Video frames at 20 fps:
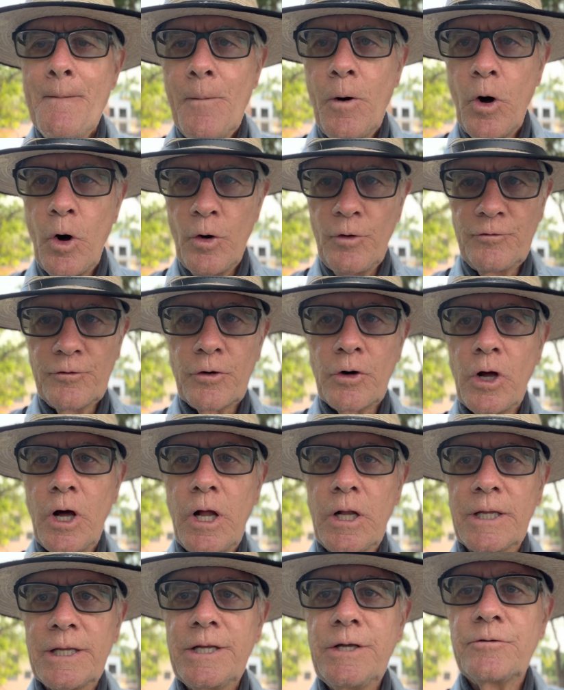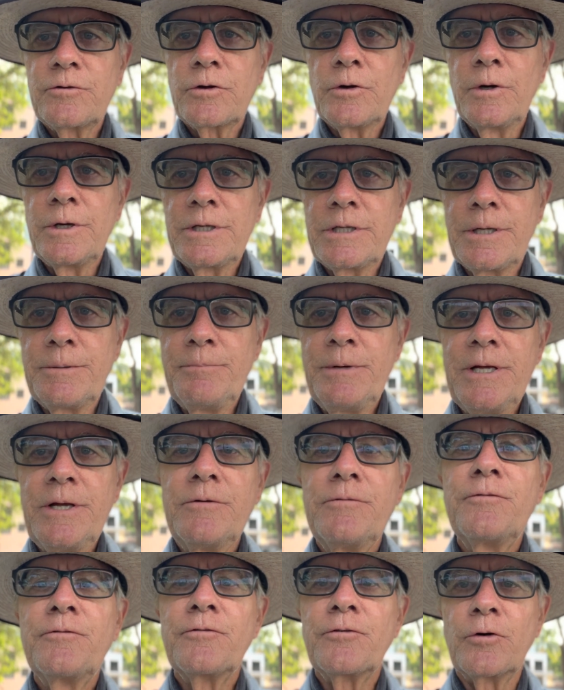overall is going to be
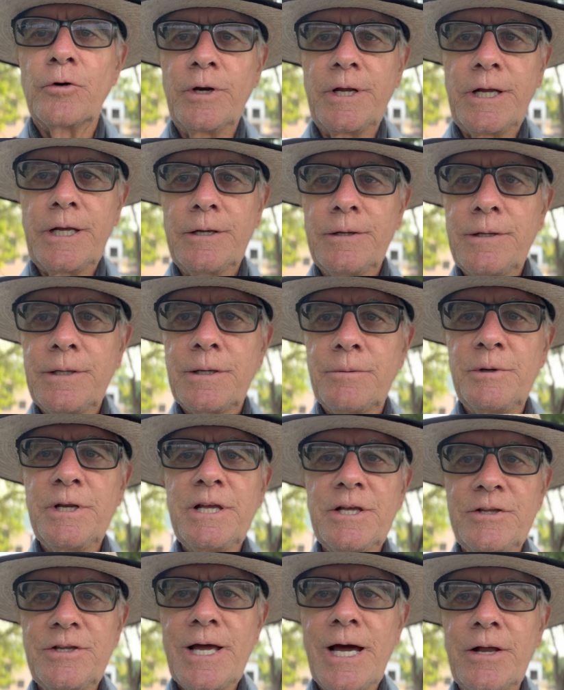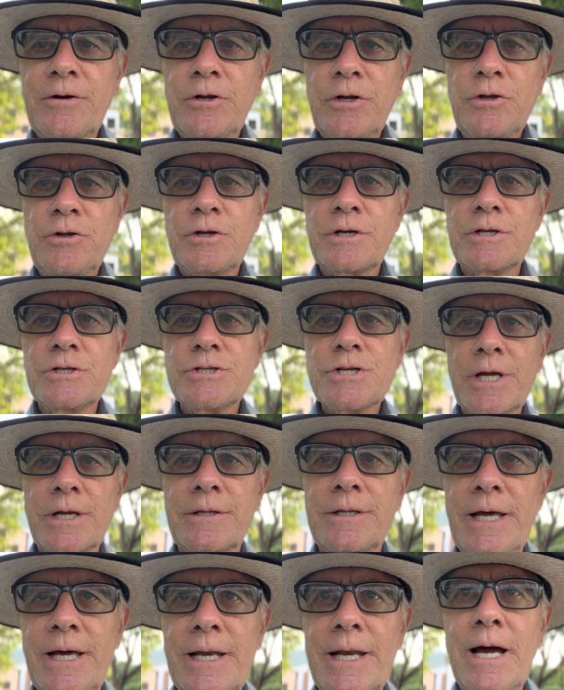free. And when you get down here, you can check
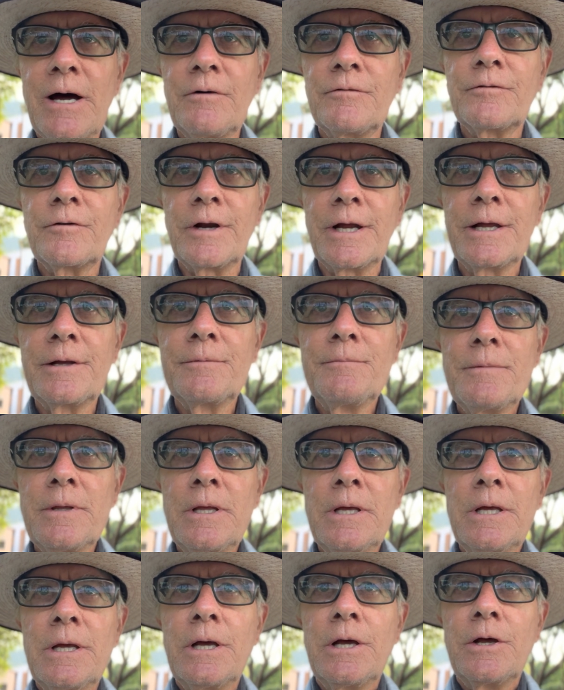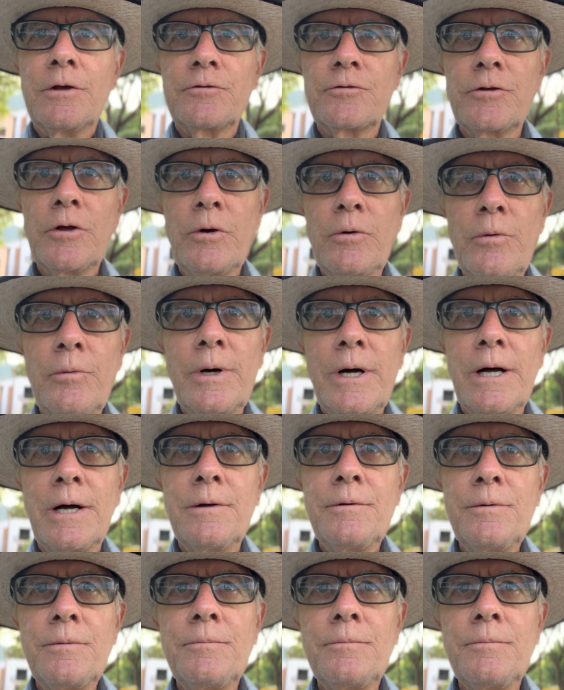that out, Frank. So